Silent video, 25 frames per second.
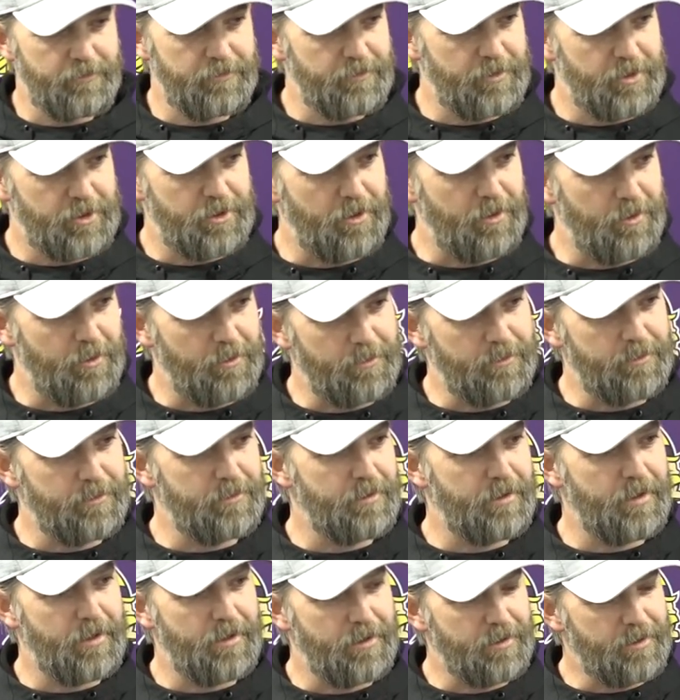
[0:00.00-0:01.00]

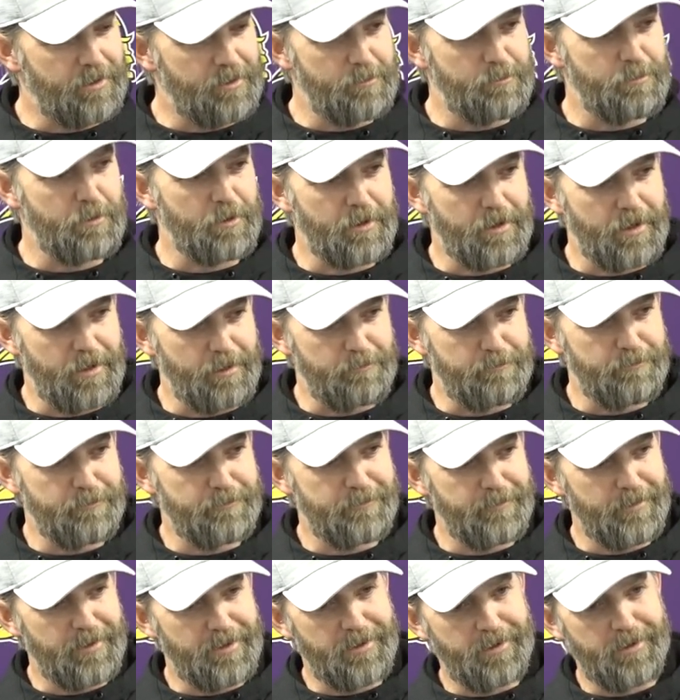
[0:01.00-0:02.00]
shown Cooper Kupp
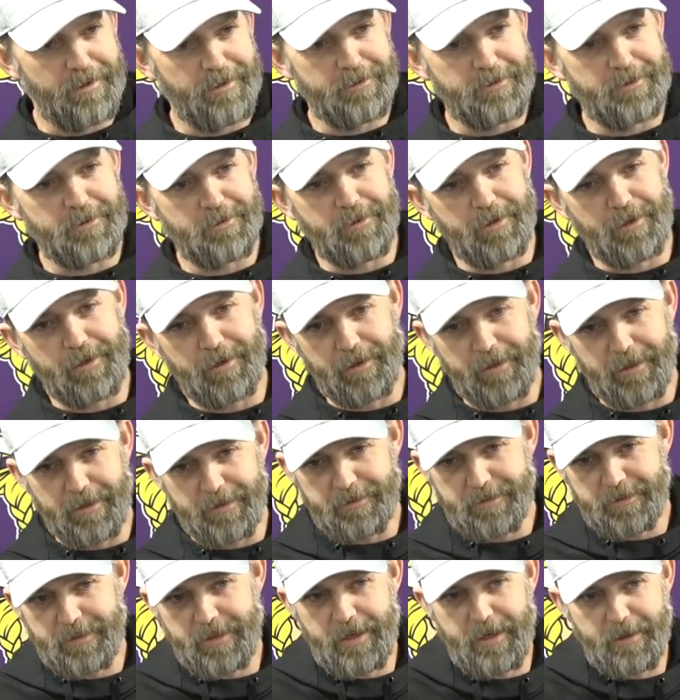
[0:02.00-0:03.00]
doing it
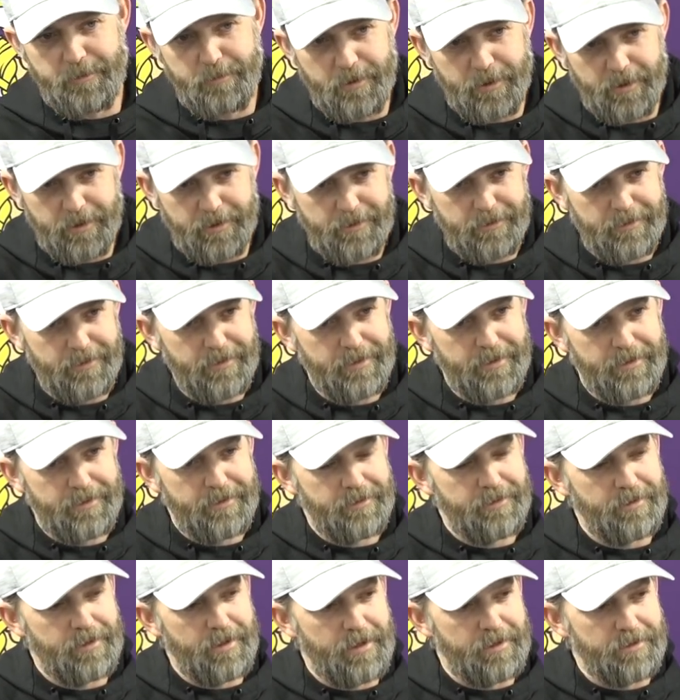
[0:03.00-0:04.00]
against Tampa
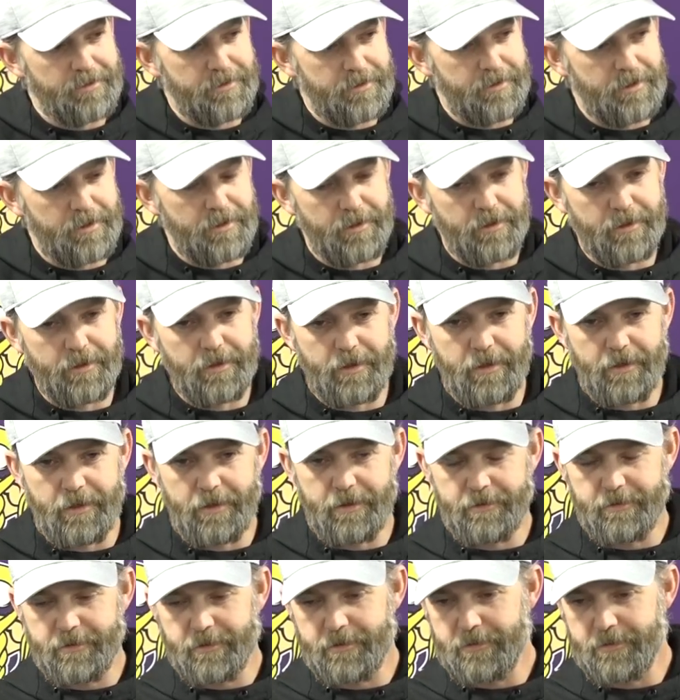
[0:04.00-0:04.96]
last year.